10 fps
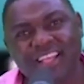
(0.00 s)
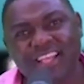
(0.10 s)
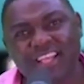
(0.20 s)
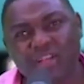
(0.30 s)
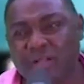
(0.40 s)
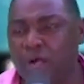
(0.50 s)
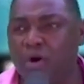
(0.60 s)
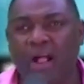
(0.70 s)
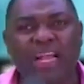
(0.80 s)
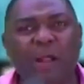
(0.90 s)
you can call
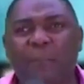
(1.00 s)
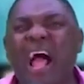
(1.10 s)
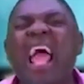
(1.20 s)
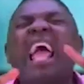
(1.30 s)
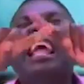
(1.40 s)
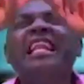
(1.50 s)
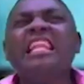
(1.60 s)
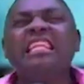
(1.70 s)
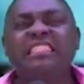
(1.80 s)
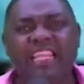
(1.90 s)
Kandapa
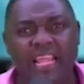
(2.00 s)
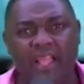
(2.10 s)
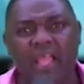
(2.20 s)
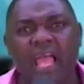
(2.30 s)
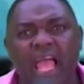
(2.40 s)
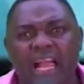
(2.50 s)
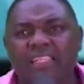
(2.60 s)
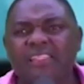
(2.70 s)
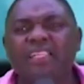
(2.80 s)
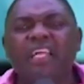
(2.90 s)
any day, and
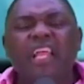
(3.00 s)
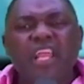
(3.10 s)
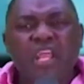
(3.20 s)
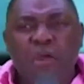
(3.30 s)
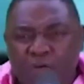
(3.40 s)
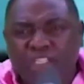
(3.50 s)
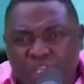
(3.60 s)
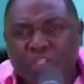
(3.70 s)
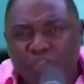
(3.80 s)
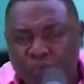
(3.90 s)
such a huge
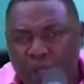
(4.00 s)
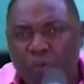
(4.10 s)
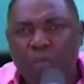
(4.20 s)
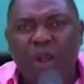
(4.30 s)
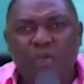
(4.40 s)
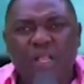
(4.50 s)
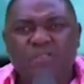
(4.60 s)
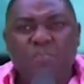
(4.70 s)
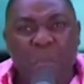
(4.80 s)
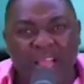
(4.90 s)
issue, a woman who has
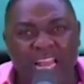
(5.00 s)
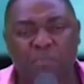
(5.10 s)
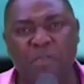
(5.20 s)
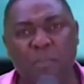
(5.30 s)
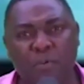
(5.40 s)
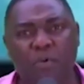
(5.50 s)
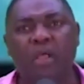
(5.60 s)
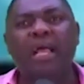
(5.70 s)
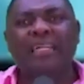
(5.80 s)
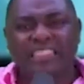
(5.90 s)
murdered people,
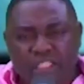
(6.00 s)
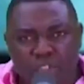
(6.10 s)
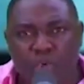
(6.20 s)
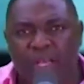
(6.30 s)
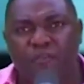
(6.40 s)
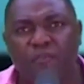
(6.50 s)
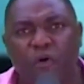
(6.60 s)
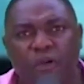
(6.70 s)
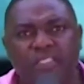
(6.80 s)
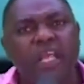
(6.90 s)
destroyed the
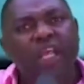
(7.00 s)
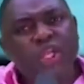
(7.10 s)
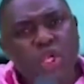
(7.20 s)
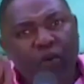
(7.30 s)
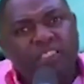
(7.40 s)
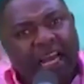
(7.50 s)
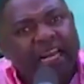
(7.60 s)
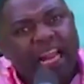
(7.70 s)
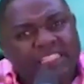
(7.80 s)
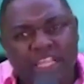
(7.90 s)
forest, you telling
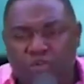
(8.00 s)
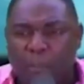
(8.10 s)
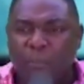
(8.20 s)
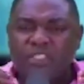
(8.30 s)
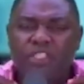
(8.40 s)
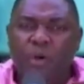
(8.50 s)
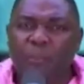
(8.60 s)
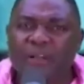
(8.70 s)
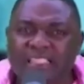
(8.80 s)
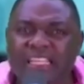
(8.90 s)
us that you are putting your
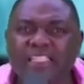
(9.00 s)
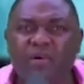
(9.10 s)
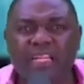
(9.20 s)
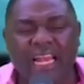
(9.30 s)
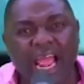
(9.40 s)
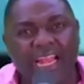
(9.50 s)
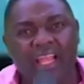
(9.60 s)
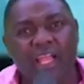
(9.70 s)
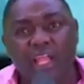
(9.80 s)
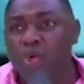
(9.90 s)
presidency on the line.
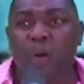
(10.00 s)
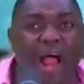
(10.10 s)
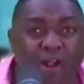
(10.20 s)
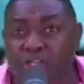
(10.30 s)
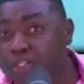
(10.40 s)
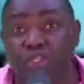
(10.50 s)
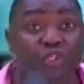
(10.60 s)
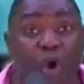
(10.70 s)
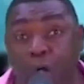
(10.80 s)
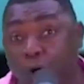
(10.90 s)
You are not
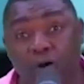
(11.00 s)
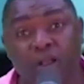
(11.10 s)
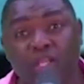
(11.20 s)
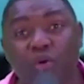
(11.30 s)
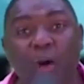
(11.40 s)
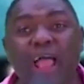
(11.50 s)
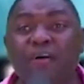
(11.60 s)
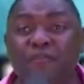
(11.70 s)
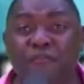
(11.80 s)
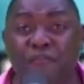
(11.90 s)
sure. You are
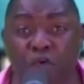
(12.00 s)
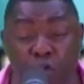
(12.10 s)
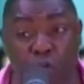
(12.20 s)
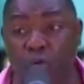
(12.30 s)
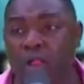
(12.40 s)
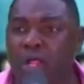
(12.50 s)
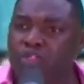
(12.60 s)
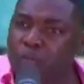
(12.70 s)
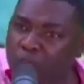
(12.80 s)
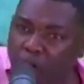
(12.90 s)
a fool
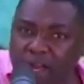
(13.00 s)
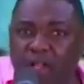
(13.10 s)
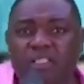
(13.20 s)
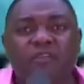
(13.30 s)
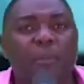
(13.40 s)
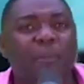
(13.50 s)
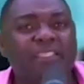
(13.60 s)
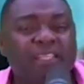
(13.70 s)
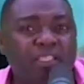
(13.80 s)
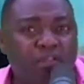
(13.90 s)
to be calling yourself the
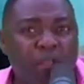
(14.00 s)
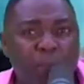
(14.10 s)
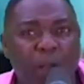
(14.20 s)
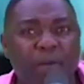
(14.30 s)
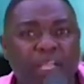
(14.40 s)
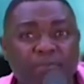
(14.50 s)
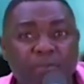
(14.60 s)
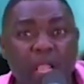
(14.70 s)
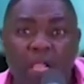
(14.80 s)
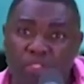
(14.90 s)
president of the republic.
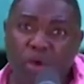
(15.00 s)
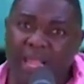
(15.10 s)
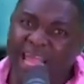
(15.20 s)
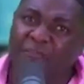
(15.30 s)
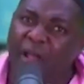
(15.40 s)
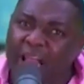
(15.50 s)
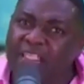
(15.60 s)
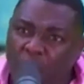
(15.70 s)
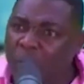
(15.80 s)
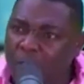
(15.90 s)
So if
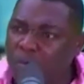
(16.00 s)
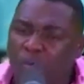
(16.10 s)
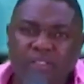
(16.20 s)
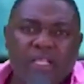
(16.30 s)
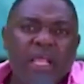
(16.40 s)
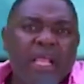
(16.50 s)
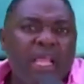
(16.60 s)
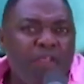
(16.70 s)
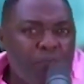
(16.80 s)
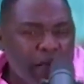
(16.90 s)
Aisha Huang was
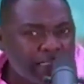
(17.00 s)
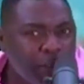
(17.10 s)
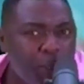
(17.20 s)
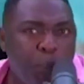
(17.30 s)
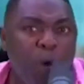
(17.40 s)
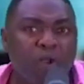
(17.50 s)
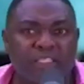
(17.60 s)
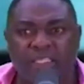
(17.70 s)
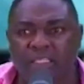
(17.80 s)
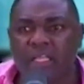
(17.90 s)
in fact
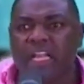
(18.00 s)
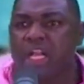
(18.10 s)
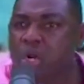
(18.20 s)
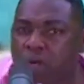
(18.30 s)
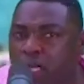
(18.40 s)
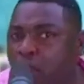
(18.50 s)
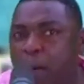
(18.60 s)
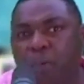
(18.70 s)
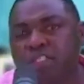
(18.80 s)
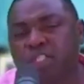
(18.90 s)
importing nuclear
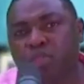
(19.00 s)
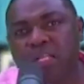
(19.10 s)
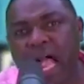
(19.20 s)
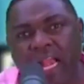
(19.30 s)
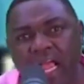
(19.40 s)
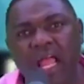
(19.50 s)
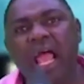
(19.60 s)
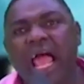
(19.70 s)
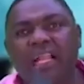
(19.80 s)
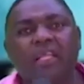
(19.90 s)
weapons into Ghana
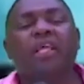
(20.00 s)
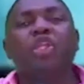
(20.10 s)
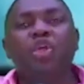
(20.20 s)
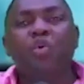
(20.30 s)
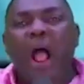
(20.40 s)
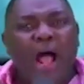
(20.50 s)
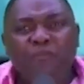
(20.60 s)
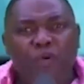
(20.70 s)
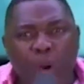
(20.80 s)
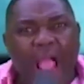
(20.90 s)
and you have
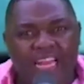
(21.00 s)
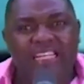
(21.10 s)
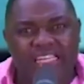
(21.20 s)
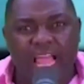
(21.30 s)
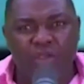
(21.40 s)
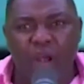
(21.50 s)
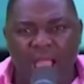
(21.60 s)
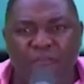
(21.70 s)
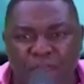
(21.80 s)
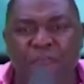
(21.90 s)
no idea, you are a
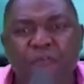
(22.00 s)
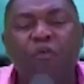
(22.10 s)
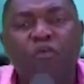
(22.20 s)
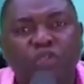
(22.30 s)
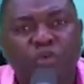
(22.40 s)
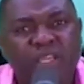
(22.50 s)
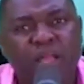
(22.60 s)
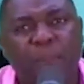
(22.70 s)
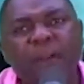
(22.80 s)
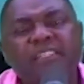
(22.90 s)
fool to be the
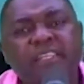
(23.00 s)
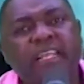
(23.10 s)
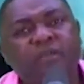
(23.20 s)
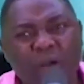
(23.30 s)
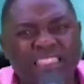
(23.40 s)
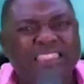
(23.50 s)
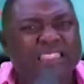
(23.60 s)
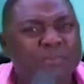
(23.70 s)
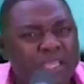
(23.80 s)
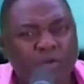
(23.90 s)
president. Wait,
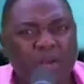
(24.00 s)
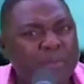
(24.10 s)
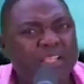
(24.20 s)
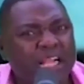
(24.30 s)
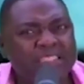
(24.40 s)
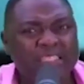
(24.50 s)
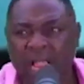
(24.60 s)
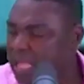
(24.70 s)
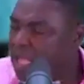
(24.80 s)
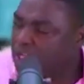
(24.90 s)
Jimmy,
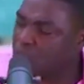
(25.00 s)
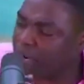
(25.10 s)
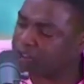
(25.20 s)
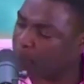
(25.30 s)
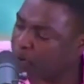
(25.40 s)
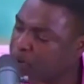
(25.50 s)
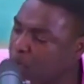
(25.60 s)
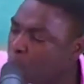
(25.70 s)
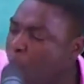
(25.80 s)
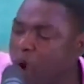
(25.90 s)
you are supposed to
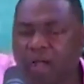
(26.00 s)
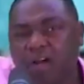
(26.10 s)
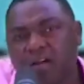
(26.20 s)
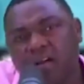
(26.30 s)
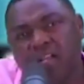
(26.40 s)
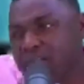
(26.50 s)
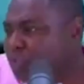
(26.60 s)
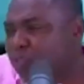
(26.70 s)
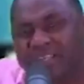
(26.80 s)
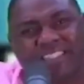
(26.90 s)
walk. You need
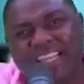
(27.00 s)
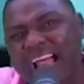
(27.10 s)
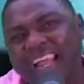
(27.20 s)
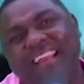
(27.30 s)
to resign.